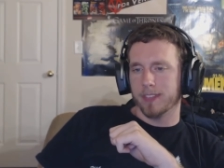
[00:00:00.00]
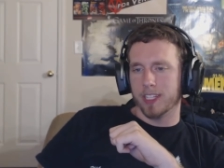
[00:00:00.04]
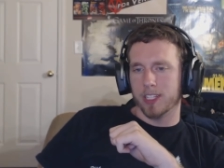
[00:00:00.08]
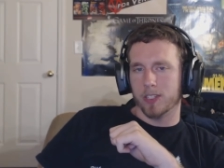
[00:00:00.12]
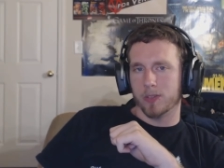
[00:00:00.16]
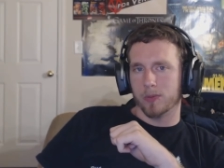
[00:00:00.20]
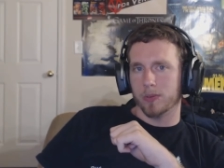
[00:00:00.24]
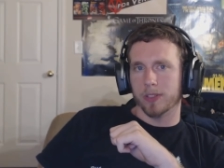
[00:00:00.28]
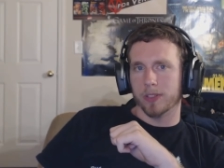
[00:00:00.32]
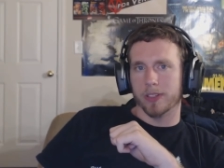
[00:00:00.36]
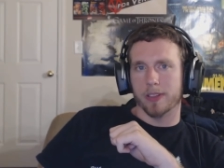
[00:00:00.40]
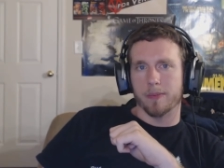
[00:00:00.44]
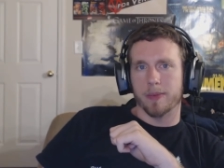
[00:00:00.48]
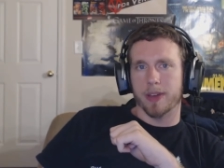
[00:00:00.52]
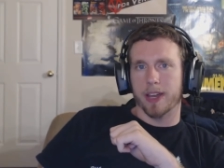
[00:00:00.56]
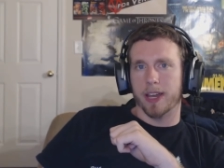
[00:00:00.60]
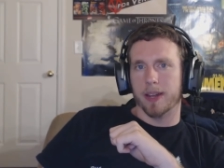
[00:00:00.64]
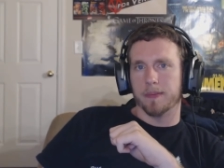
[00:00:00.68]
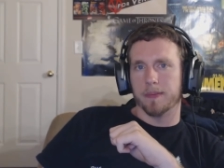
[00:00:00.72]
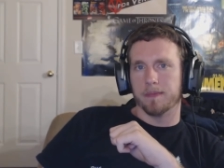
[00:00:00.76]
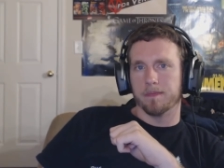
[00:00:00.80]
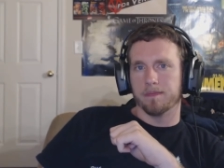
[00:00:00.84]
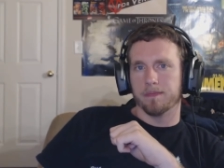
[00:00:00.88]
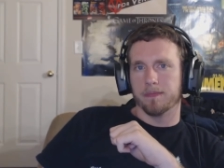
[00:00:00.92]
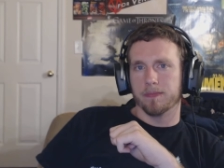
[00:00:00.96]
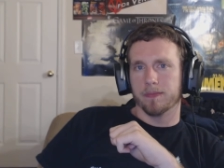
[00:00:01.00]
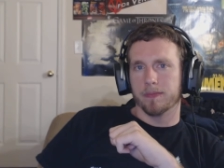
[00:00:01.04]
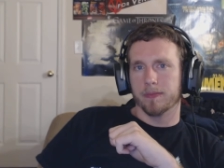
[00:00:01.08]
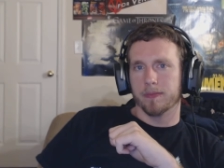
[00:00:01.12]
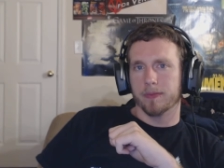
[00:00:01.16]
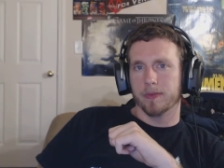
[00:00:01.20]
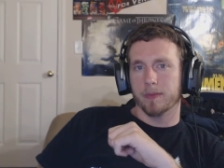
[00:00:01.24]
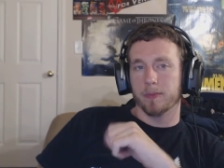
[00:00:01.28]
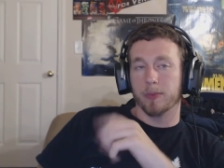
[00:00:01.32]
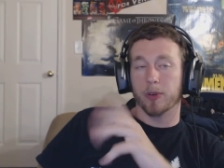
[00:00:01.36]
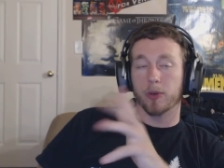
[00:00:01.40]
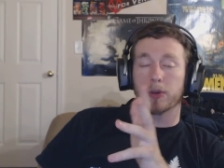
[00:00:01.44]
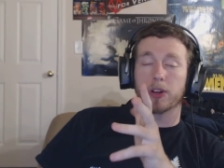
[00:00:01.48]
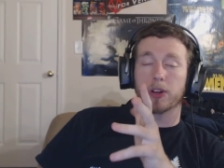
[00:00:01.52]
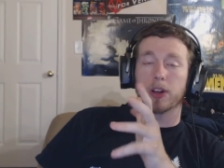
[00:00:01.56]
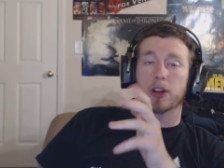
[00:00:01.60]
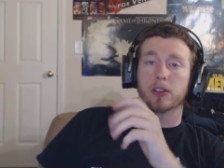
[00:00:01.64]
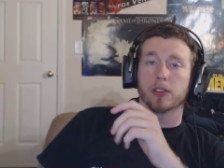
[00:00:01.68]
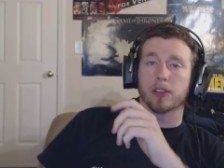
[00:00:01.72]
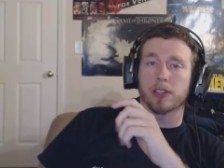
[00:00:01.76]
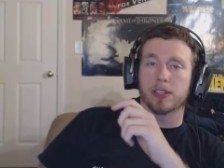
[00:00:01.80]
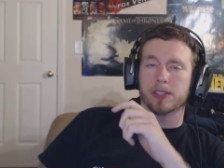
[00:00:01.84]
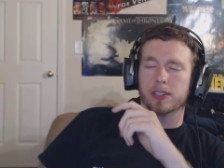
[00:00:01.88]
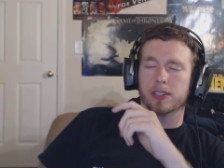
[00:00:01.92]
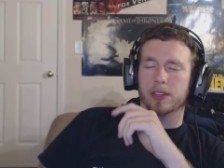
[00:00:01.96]
It's really bad. But
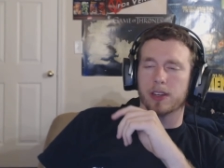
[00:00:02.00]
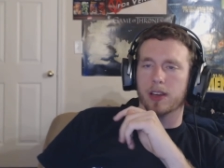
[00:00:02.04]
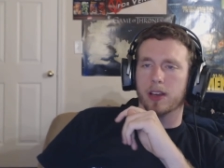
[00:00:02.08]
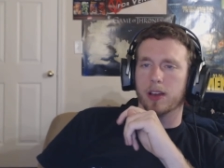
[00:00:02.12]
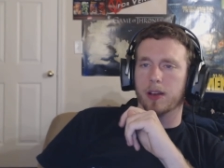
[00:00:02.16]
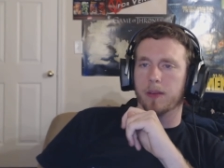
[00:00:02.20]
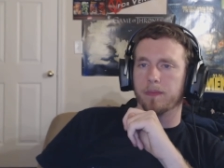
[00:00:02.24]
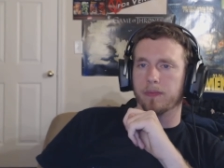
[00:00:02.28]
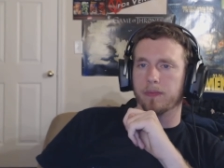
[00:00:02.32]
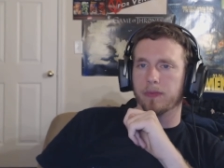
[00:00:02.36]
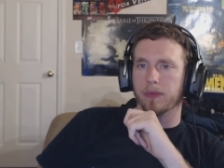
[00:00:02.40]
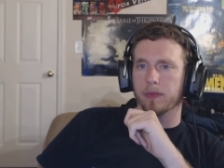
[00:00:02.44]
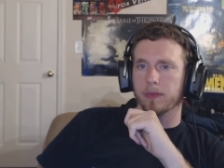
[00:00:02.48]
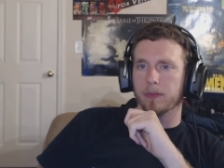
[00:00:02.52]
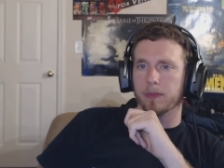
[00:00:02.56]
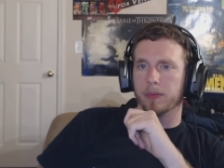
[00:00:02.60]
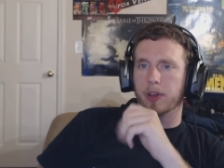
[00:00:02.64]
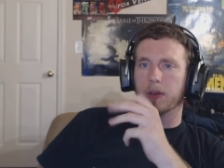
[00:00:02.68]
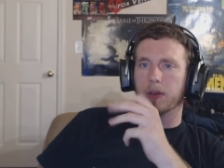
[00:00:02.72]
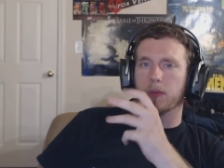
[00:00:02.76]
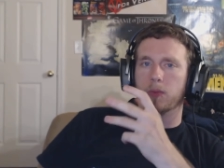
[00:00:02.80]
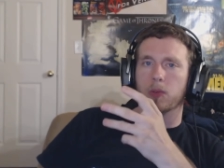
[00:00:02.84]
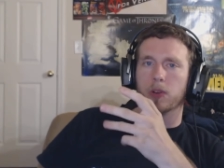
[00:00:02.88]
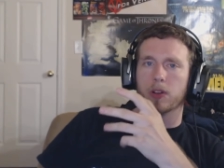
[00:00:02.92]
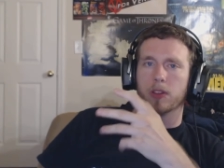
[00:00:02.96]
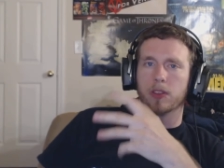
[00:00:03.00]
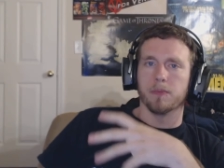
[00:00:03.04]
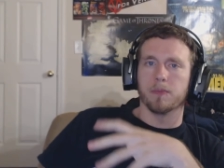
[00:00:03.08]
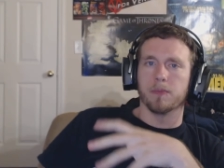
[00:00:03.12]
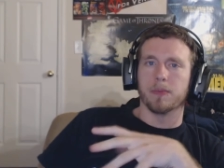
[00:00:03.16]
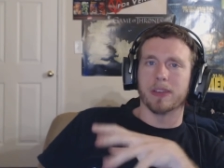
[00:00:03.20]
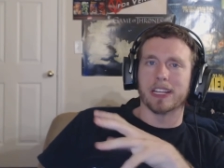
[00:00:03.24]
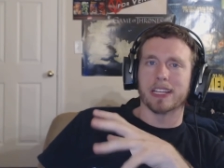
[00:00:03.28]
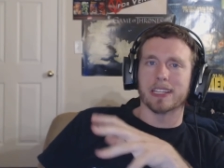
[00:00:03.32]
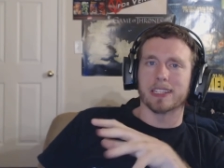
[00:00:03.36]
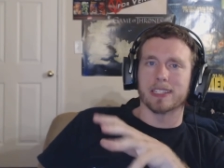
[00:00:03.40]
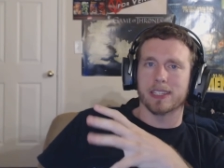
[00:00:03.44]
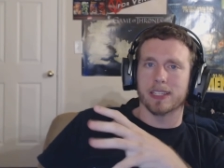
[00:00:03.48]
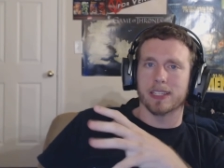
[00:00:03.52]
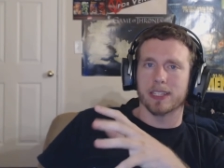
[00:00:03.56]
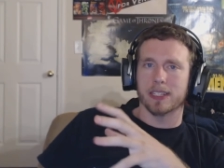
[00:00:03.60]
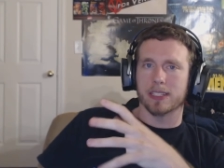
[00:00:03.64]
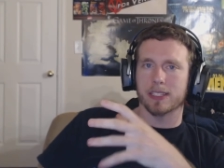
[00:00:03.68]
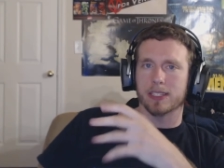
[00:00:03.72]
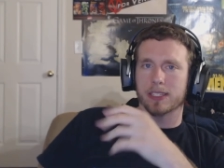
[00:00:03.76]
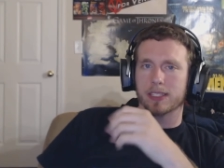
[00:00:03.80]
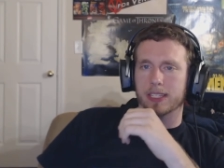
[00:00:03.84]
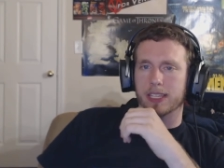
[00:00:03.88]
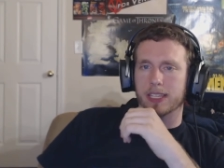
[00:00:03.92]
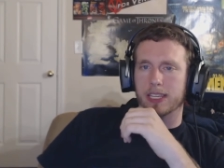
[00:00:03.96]
regardless, um, but one of the biggest
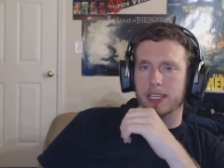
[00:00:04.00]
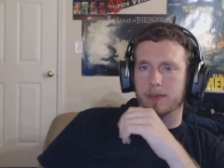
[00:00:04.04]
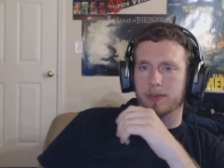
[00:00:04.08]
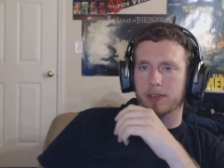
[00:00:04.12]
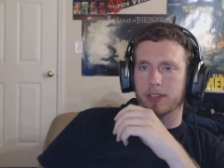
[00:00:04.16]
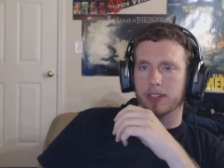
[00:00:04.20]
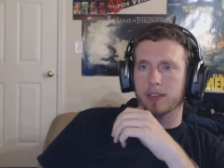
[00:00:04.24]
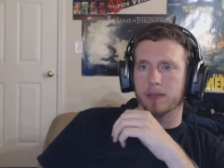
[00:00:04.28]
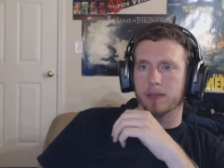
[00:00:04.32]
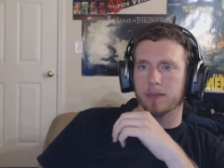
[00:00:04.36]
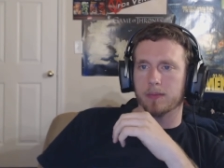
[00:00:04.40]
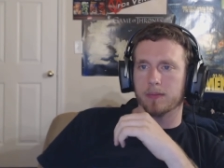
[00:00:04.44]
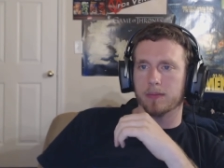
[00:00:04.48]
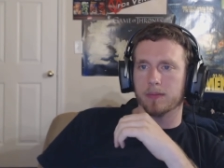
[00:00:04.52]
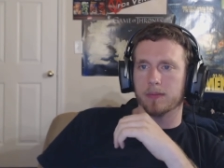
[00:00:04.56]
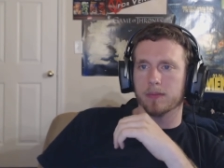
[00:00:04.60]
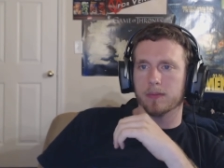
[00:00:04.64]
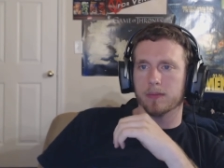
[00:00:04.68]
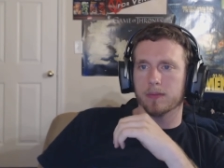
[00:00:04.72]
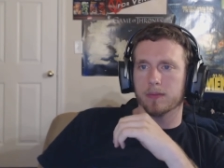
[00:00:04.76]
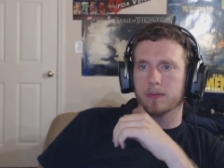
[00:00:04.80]
things that's keeping them